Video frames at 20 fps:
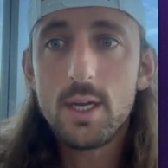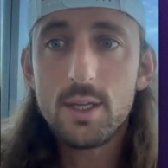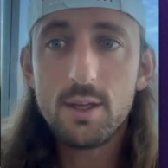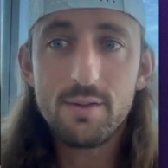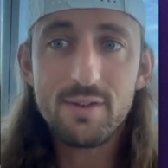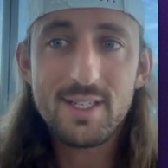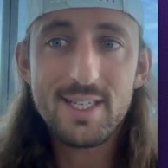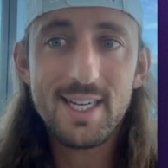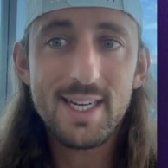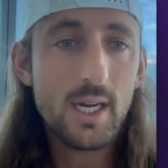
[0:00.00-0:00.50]

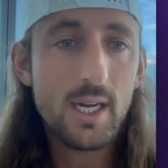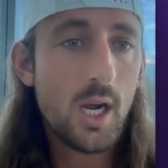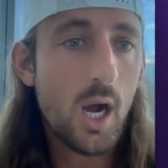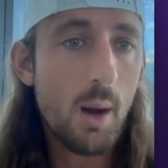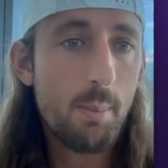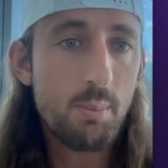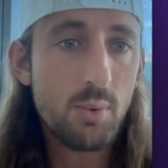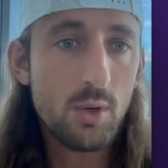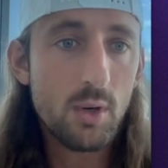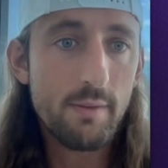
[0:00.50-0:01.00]
You've seen a
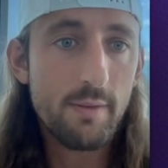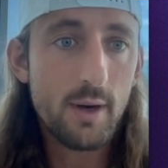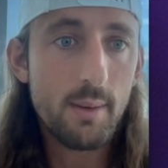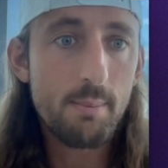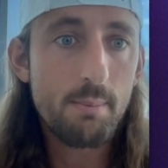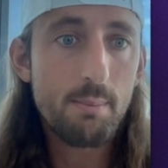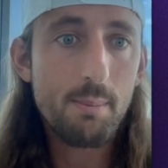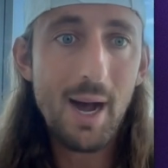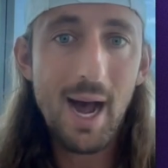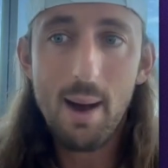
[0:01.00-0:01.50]
couple of
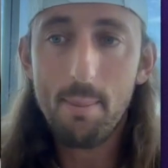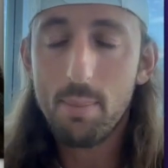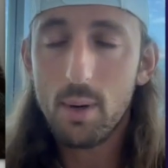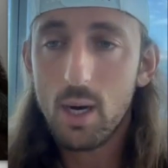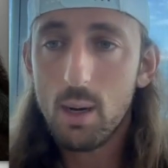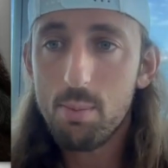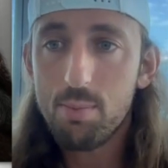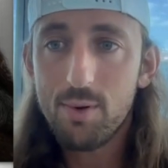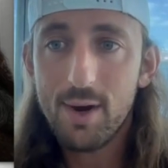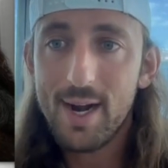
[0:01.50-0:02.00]
them pop
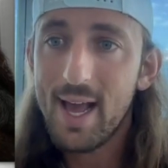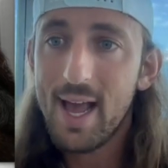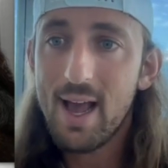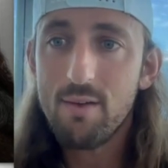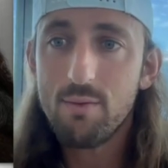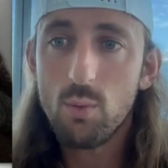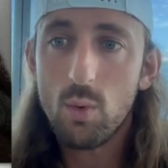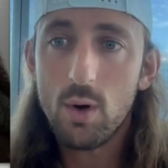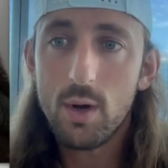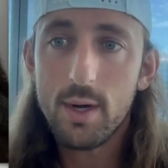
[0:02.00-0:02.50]
up, right? I
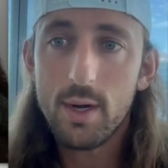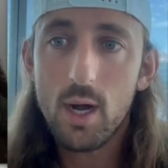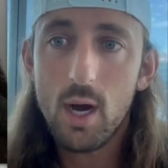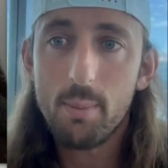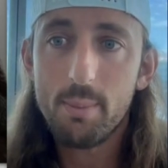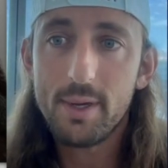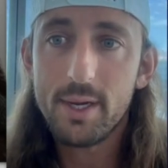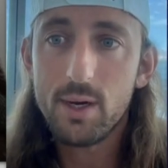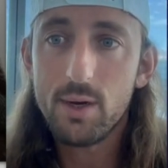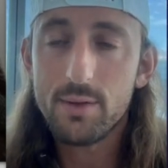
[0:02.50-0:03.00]
have one
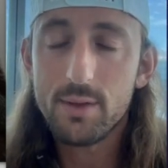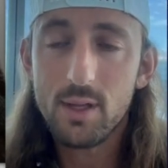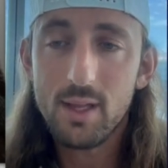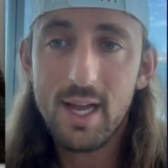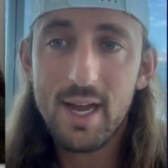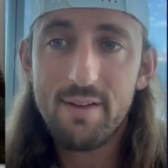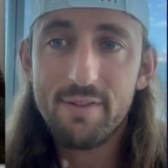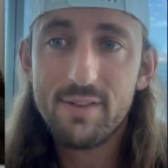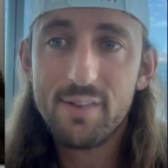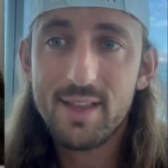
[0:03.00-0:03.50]
up here on the
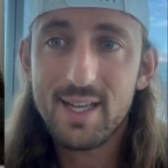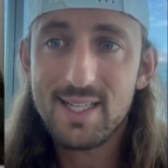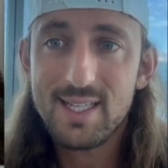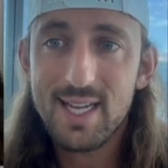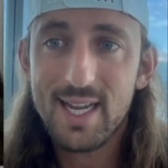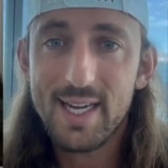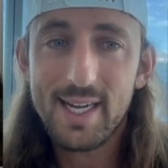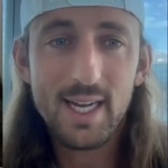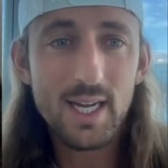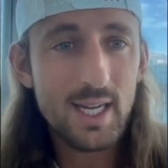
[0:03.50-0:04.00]
left that's
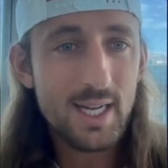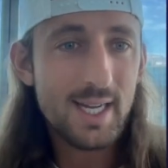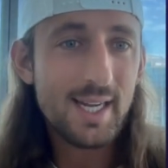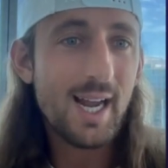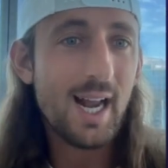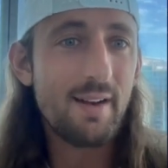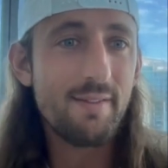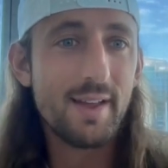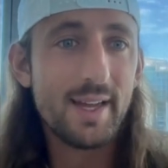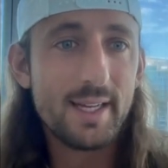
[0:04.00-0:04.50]
like
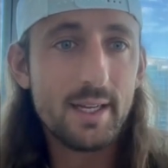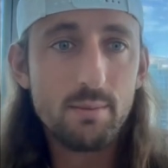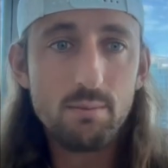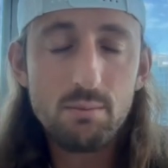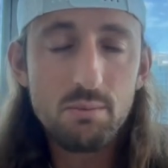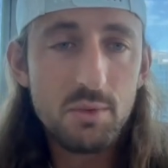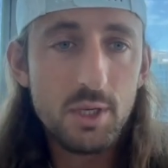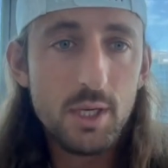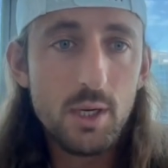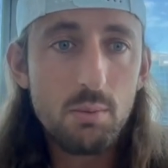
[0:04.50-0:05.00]
kind of like,
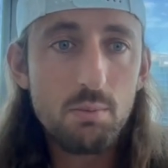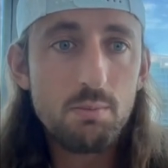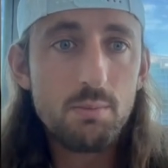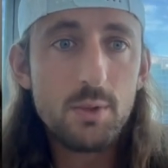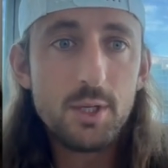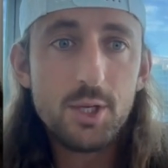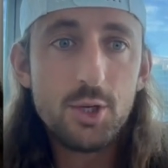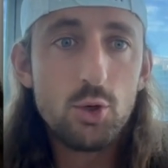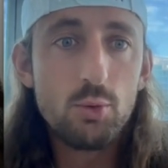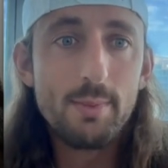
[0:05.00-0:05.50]

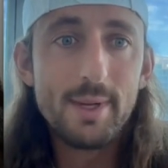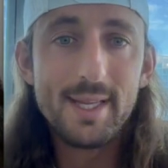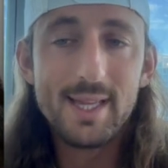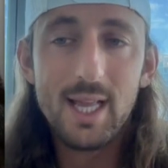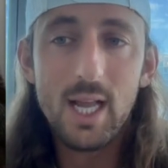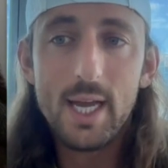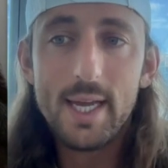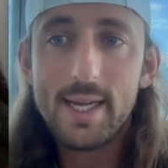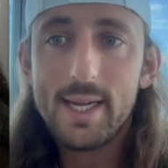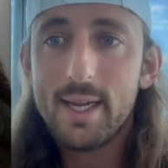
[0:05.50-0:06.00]
human
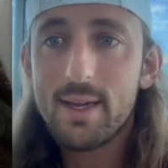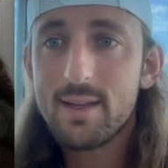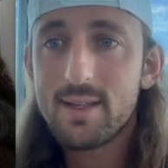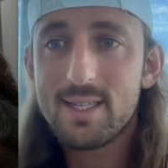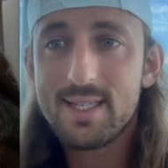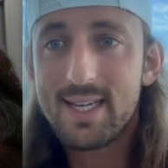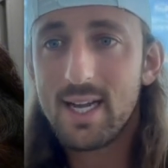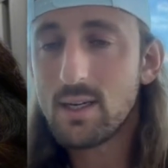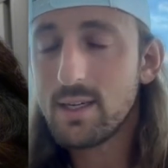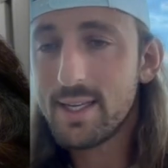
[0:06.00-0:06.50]
like
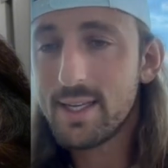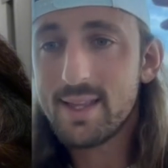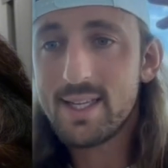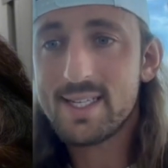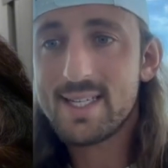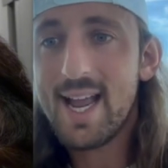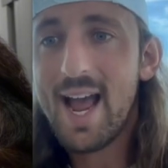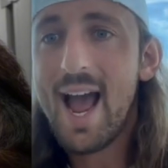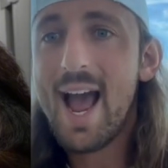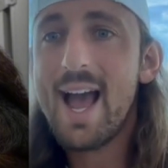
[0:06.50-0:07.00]
selling
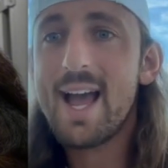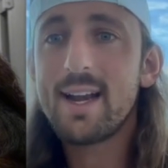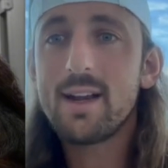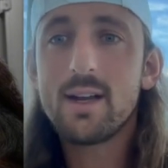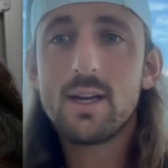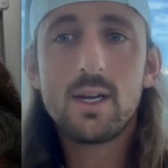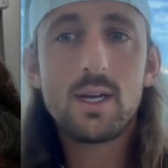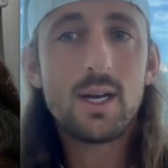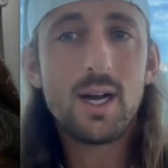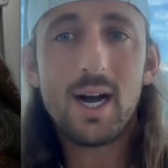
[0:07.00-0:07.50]
this hat,
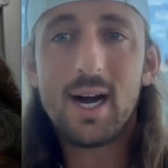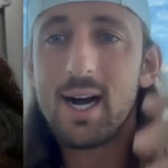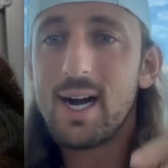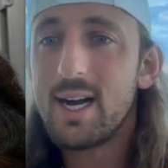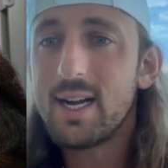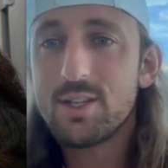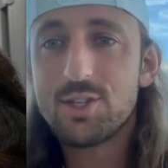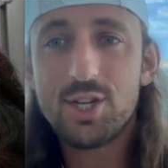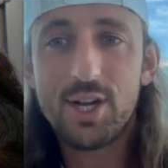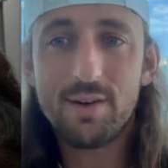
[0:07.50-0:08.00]

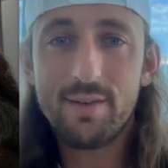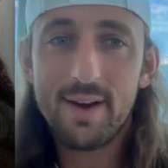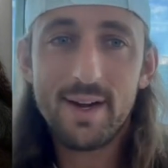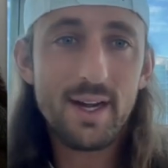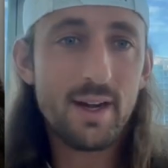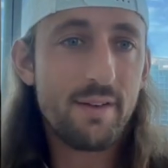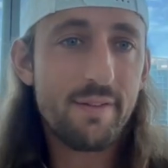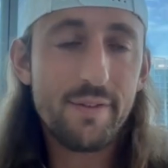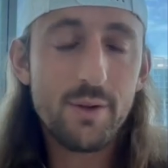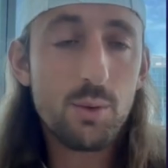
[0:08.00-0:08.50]

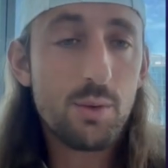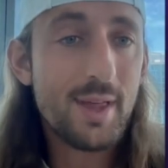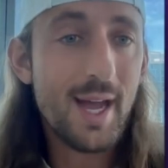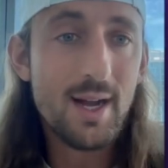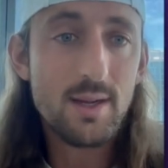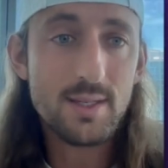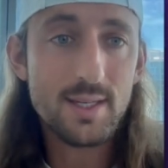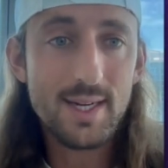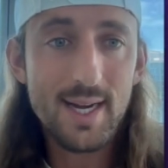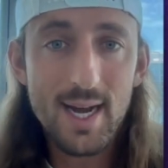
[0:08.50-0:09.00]
generated a few
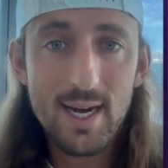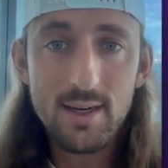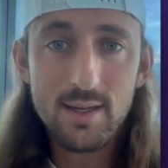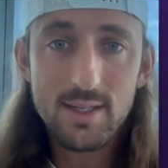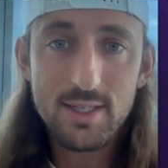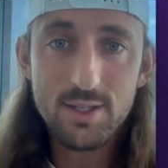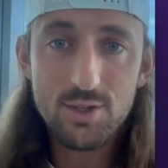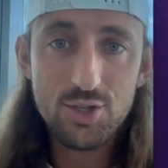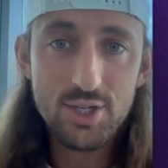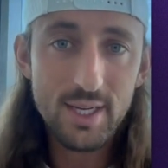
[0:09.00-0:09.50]

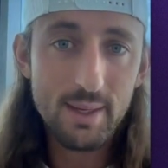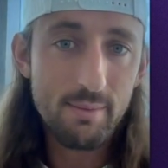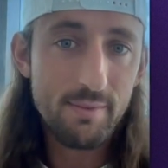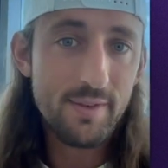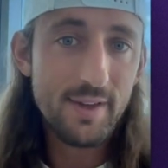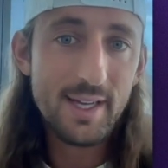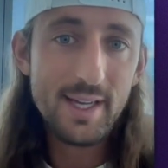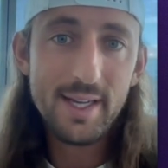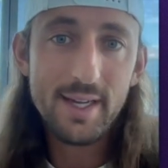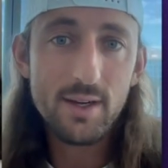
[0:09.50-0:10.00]
$1,000s in
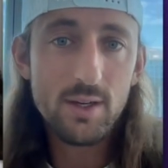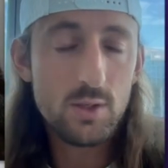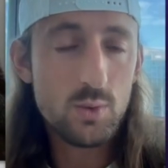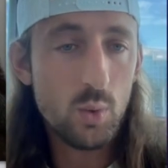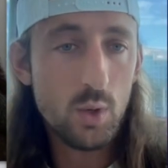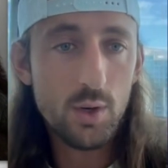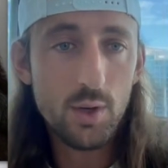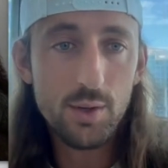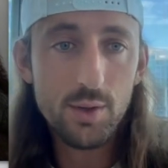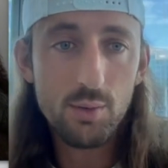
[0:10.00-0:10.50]
GMV. Here's
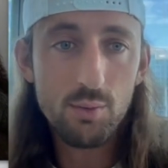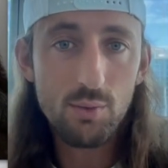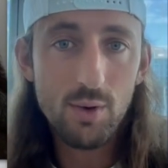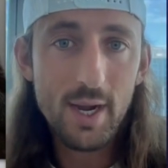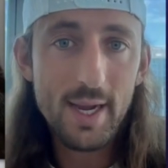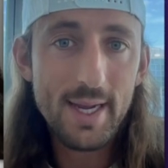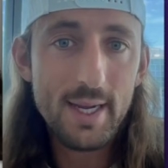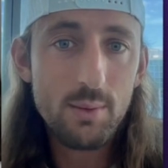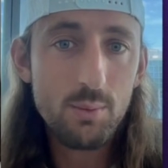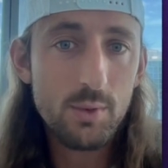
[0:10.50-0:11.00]
one on the
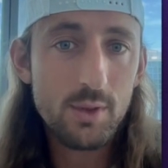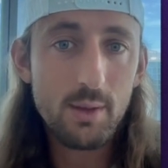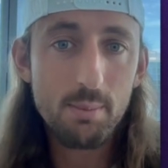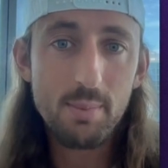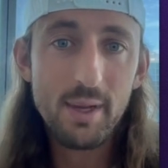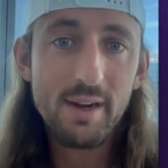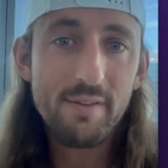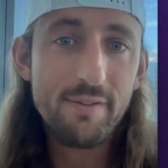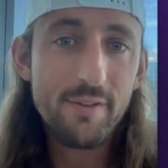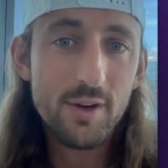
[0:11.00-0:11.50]
right with the
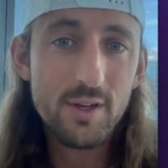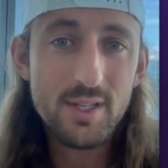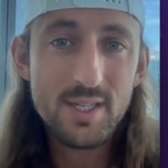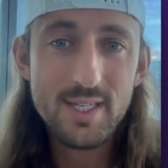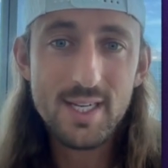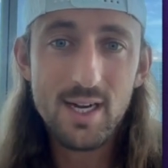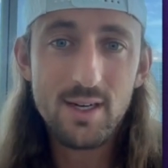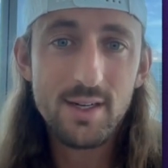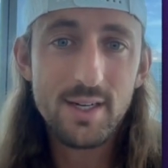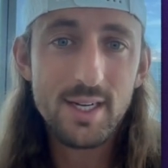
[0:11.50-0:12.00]
Bigfoot
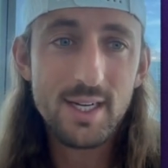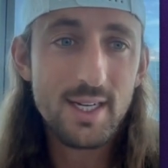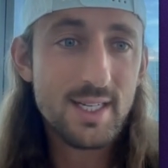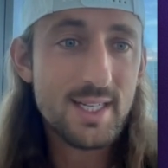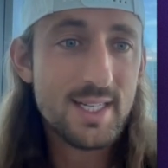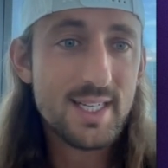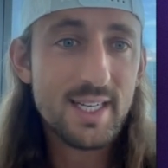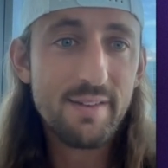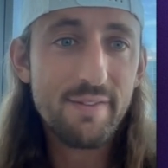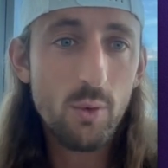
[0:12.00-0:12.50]
selling a
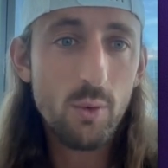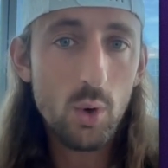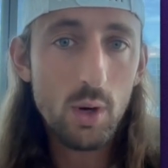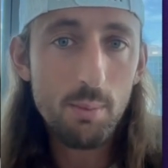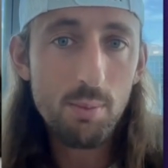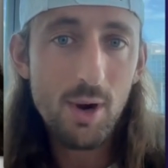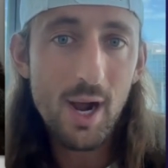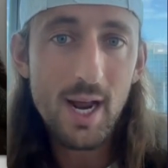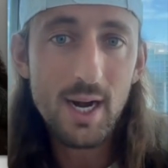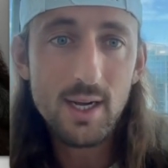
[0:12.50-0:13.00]

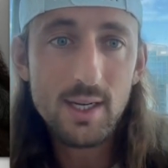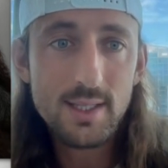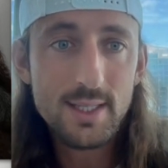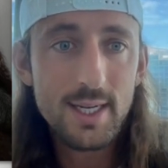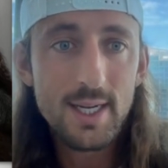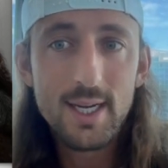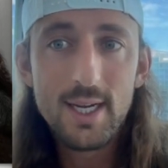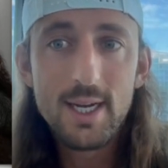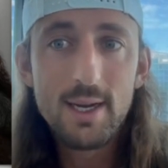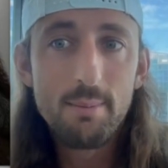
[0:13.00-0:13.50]
C4 product.
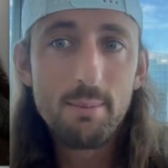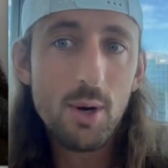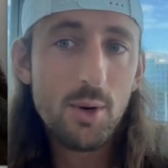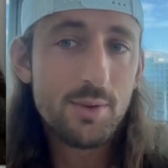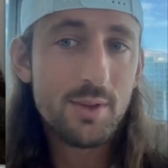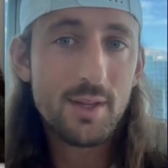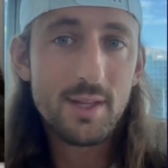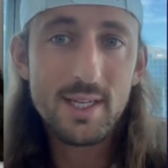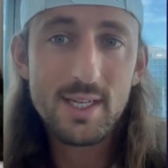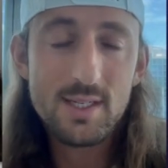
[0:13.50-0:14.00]

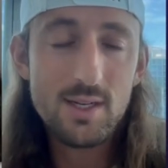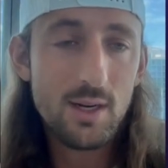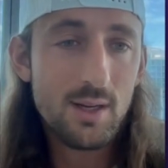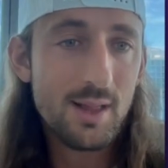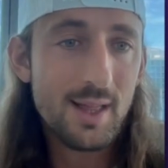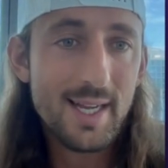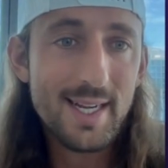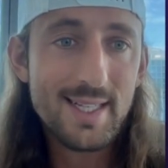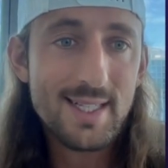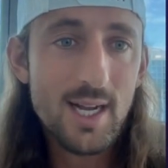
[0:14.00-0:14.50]
Both of these are
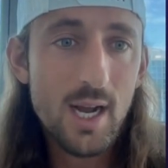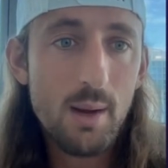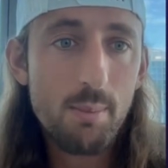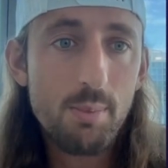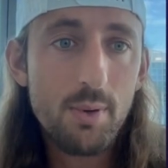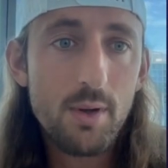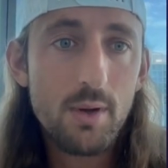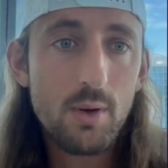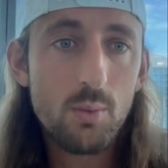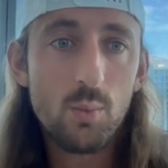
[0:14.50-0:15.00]
linked
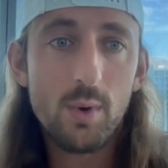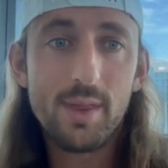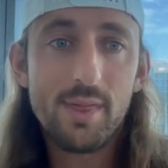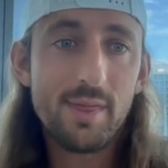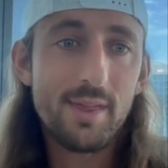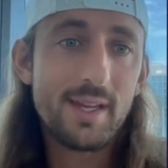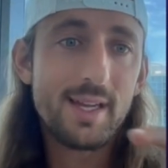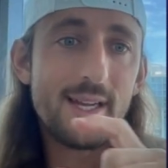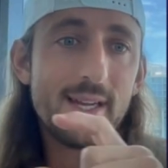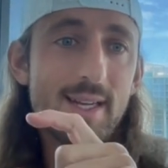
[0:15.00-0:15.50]
up
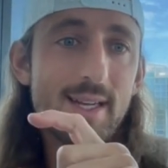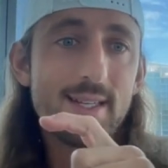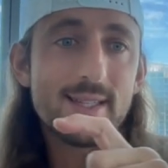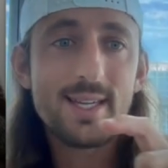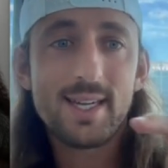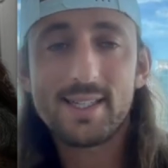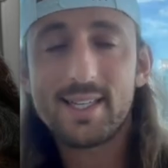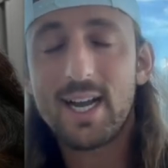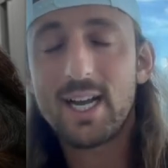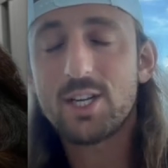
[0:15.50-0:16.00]
with the
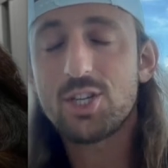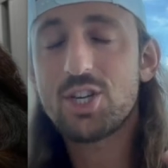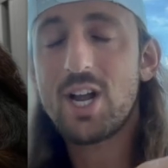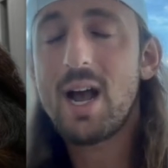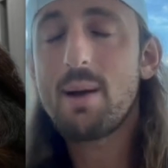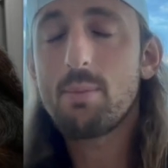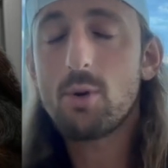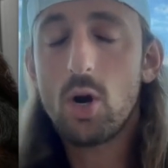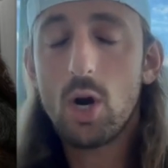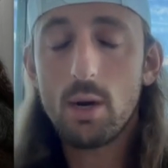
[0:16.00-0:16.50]
TikTok
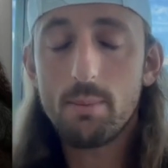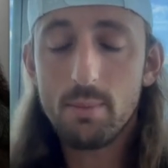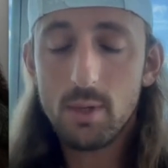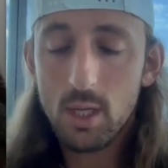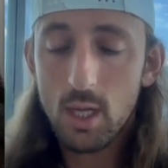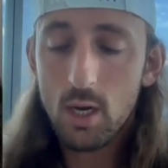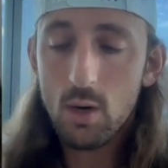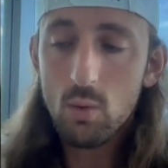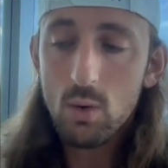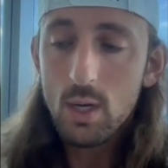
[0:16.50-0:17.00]
Shop cart
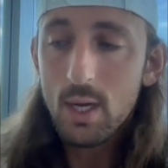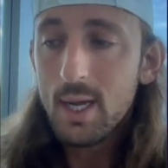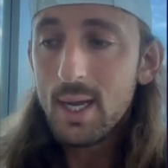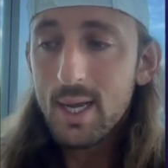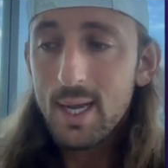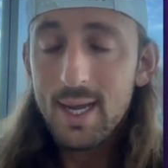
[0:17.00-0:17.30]
below.